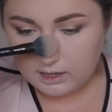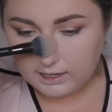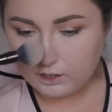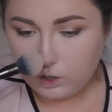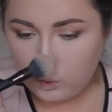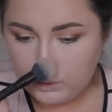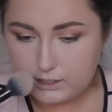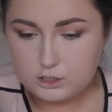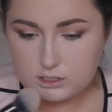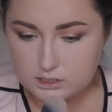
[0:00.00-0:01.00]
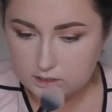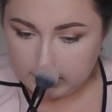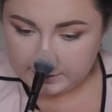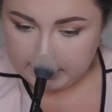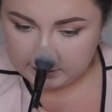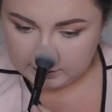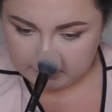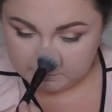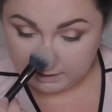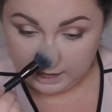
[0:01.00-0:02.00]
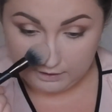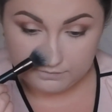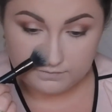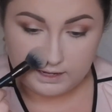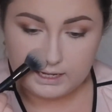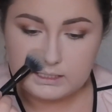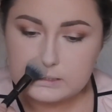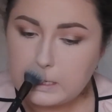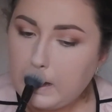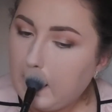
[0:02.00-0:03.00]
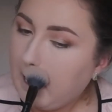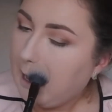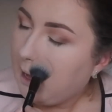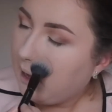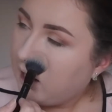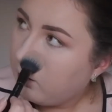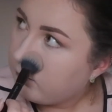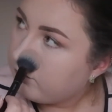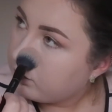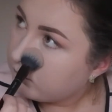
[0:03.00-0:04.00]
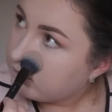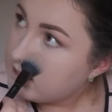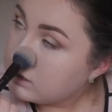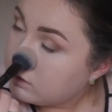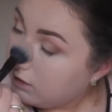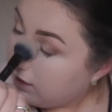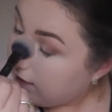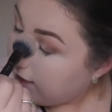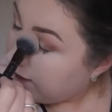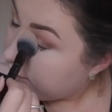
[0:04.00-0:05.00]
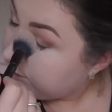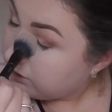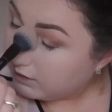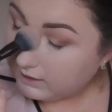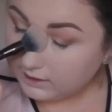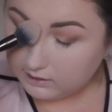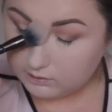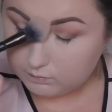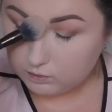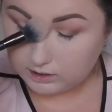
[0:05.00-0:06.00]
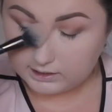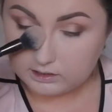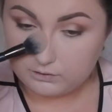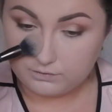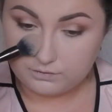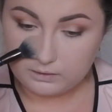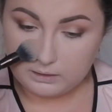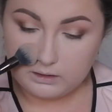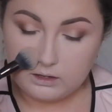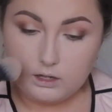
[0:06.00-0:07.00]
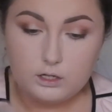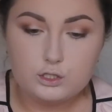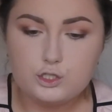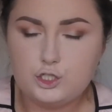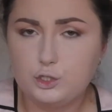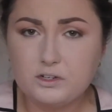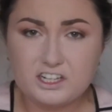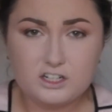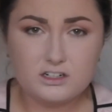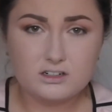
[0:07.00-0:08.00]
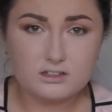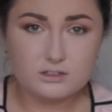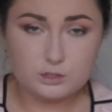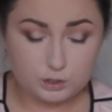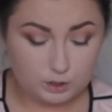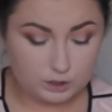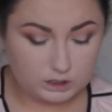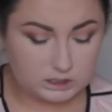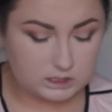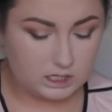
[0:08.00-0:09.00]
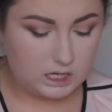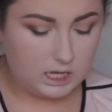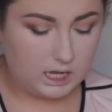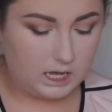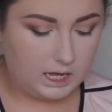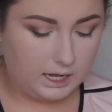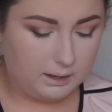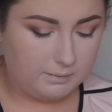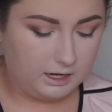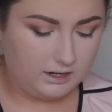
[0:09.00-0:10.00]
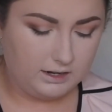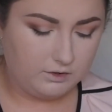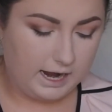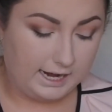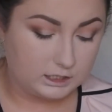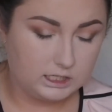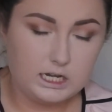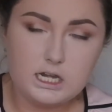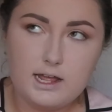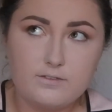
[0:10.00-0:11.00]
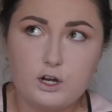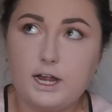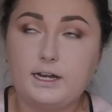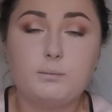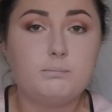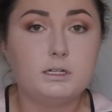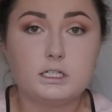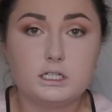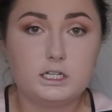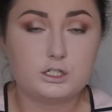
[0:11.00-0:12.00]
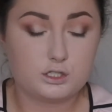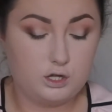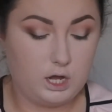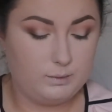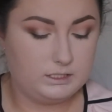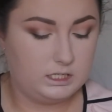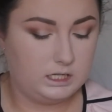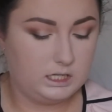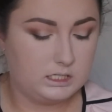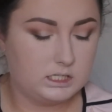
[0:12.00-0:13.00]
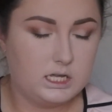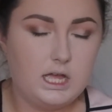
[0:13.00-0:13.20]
I always used to like a matte face, however recently I have been liking the more kind of dewier looks, and I never in a million years thought I would say this,